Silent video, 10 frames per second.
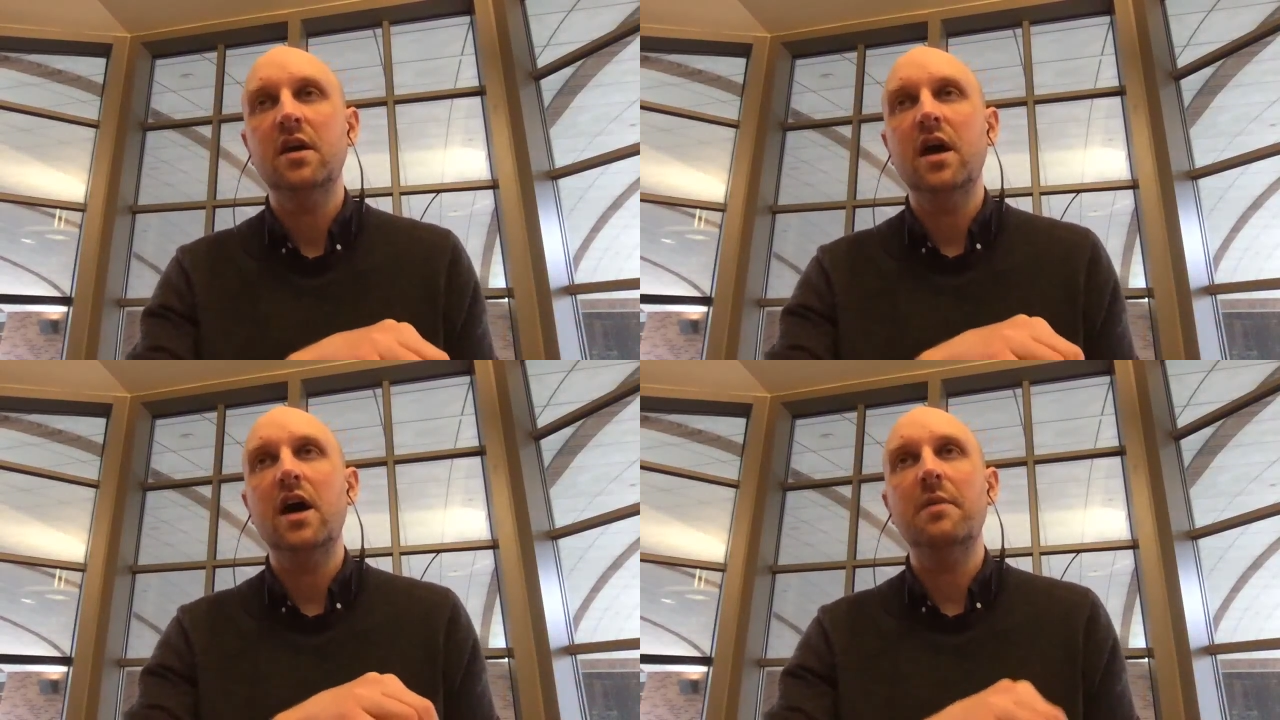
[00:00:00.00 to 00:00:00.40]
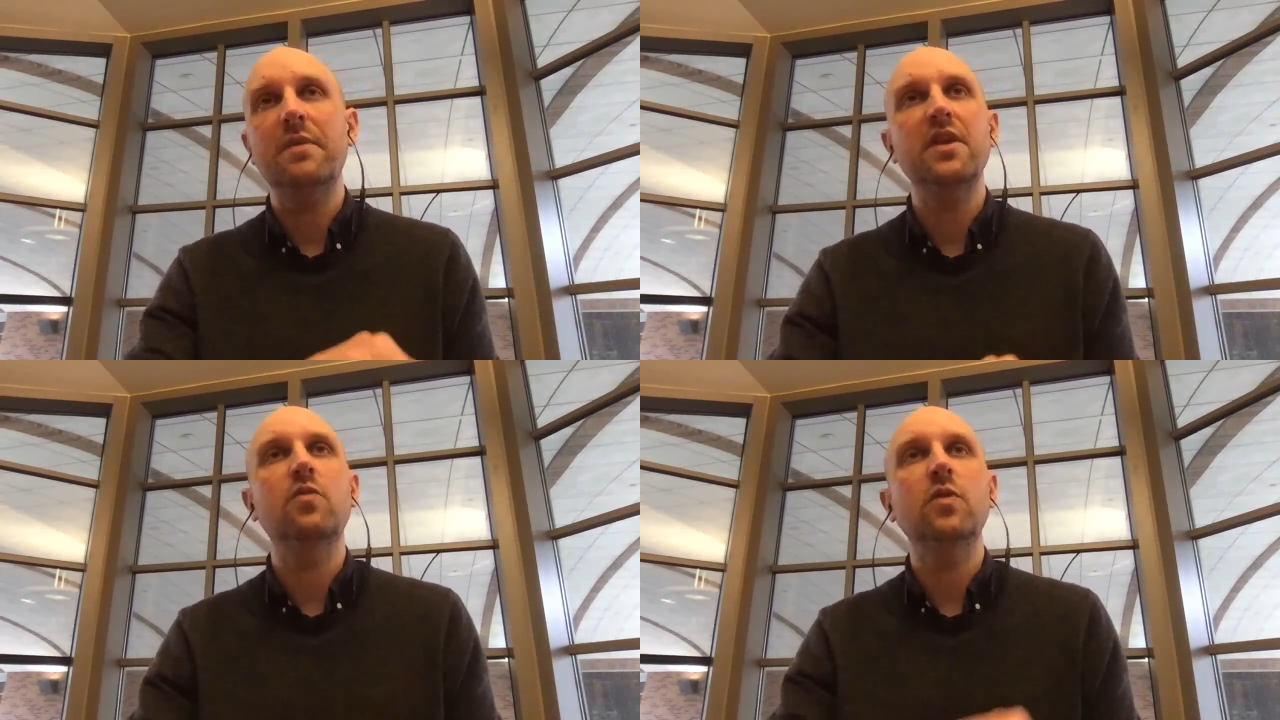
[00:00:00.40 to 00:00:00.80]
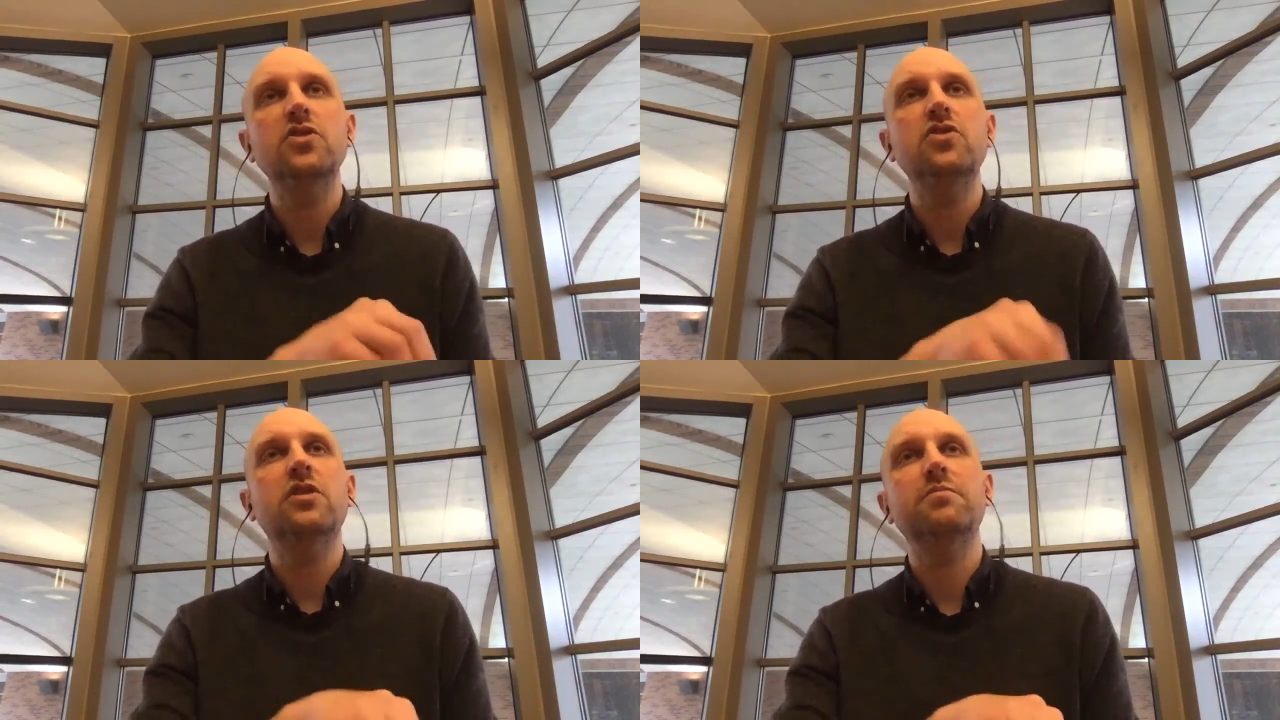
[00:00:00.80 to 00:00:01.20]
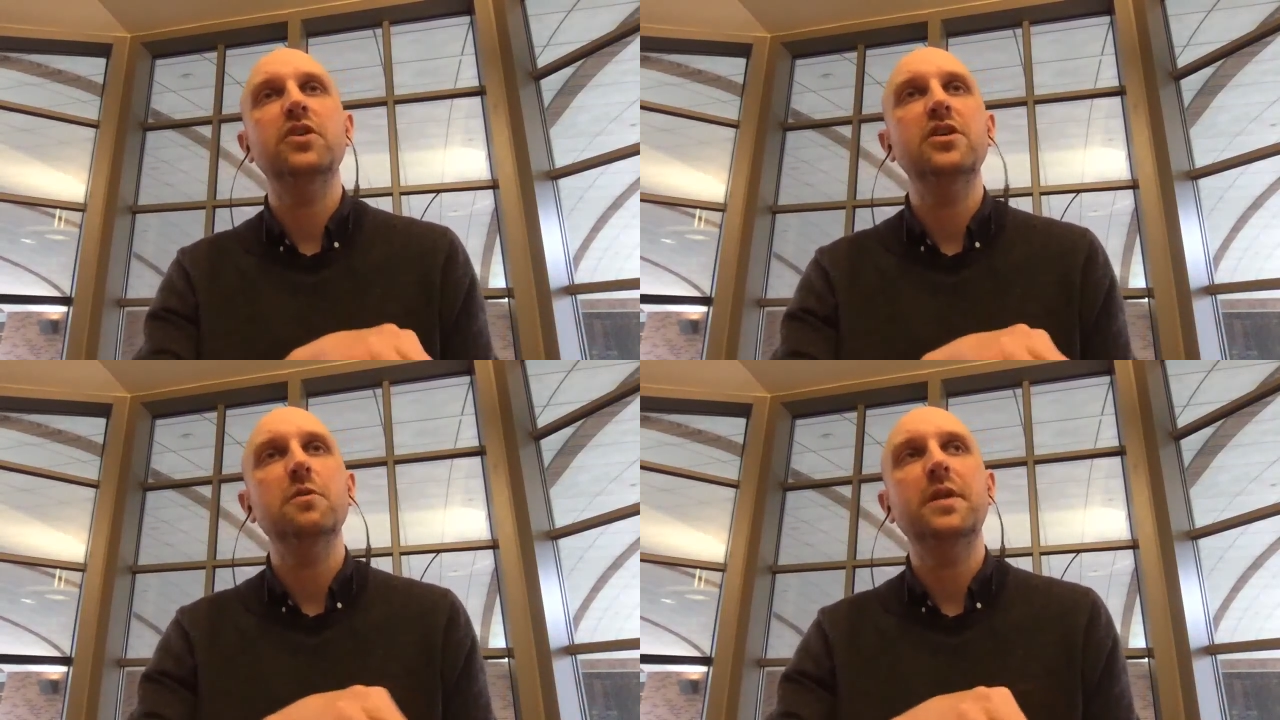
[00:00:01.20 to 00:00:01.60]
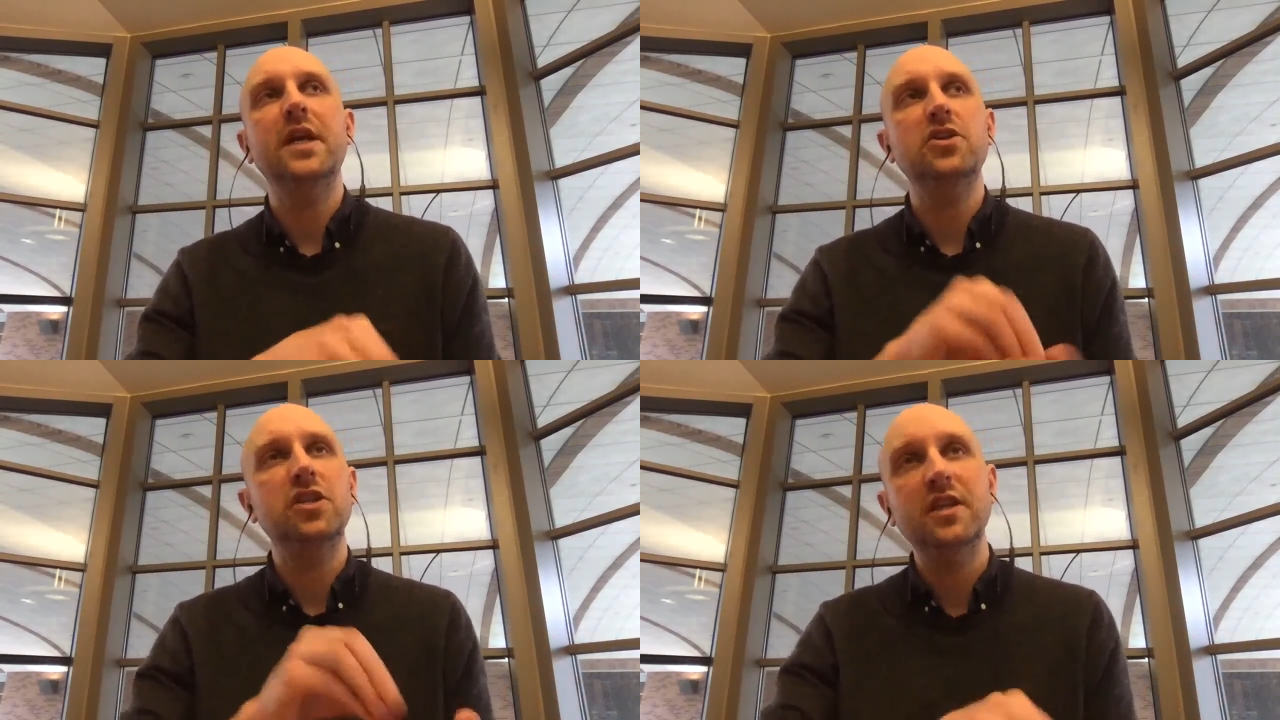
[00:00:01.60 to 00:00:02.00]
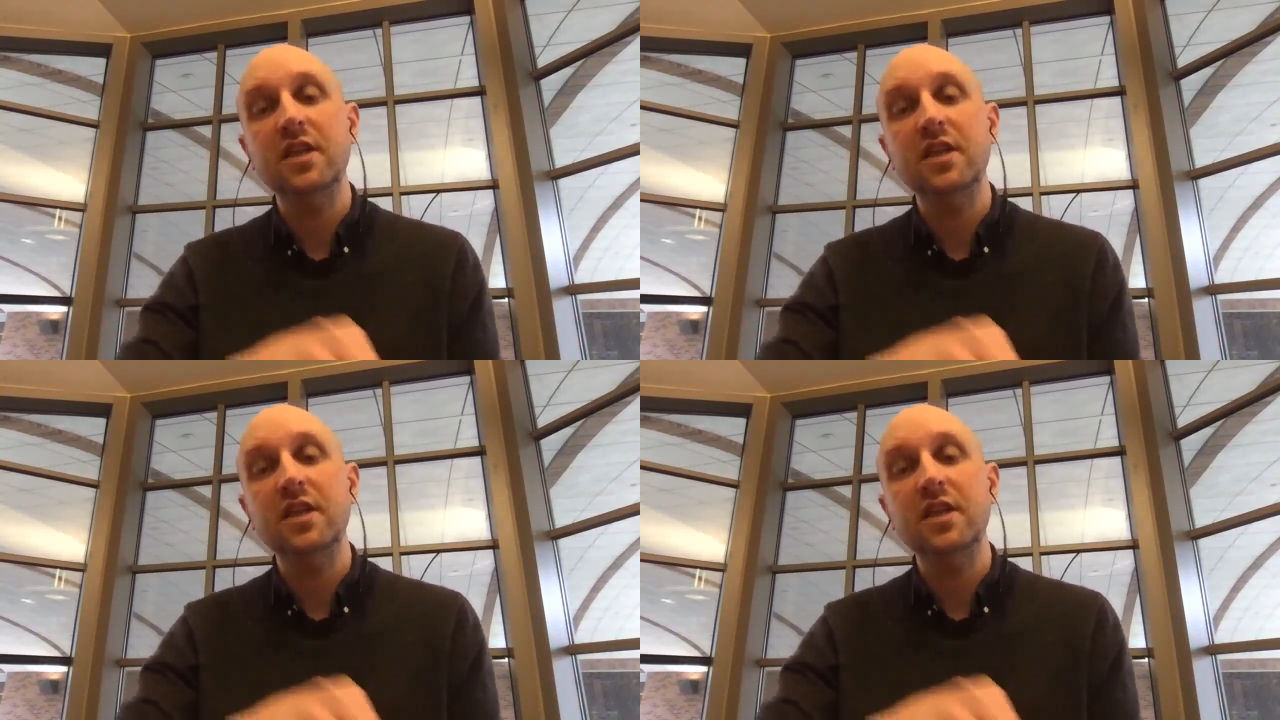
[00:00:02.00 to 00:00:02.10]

And then once you complete your PhD,